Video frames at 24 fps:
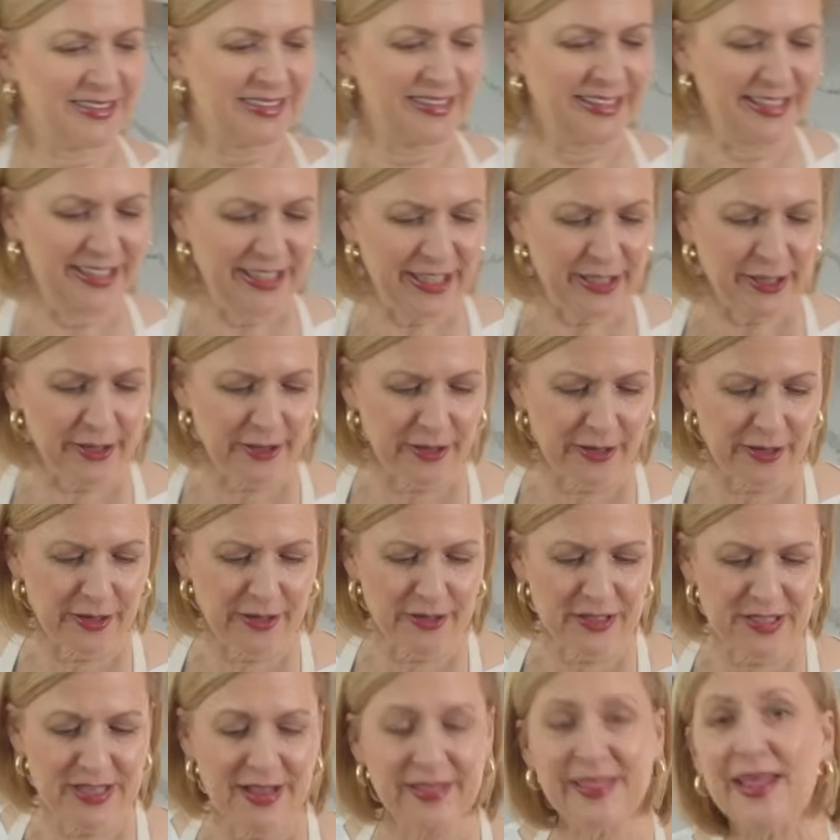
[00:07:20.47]

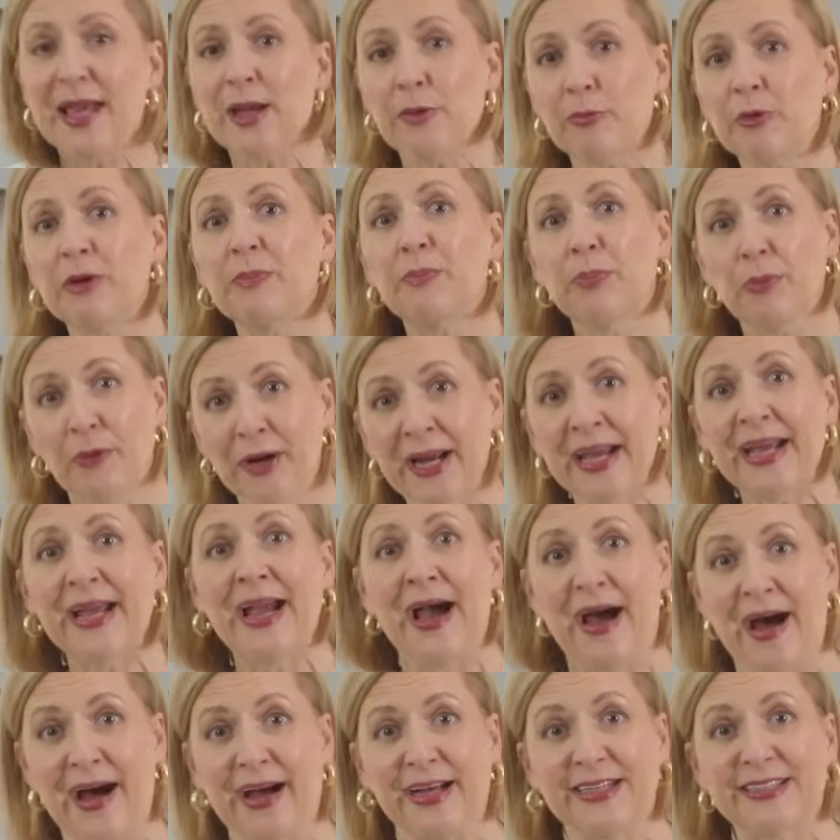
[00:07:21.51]
years, they would bring
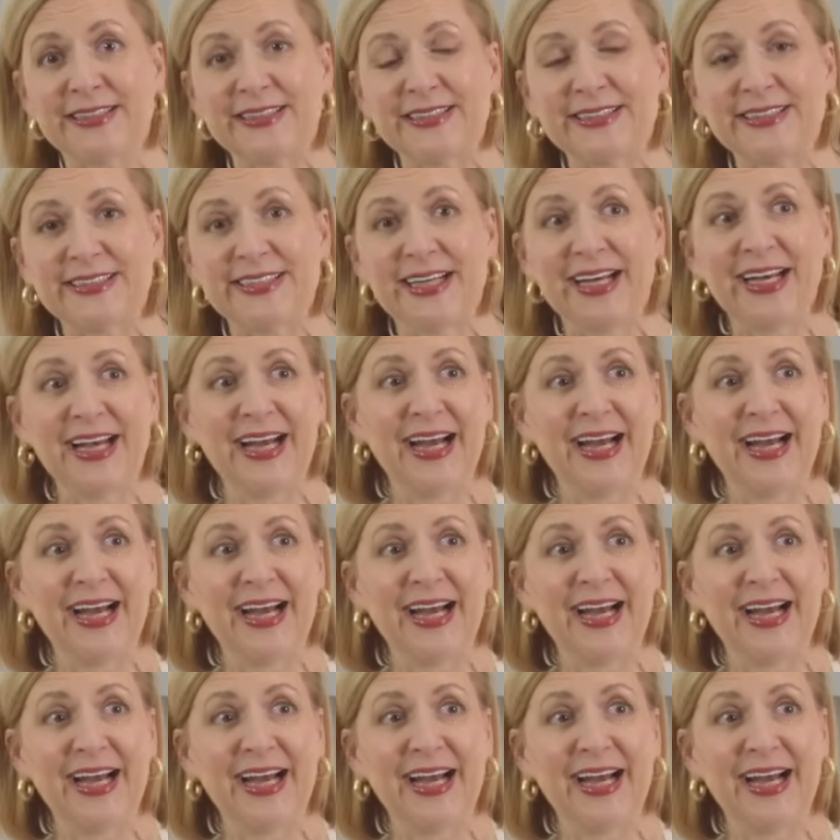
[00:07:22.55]
us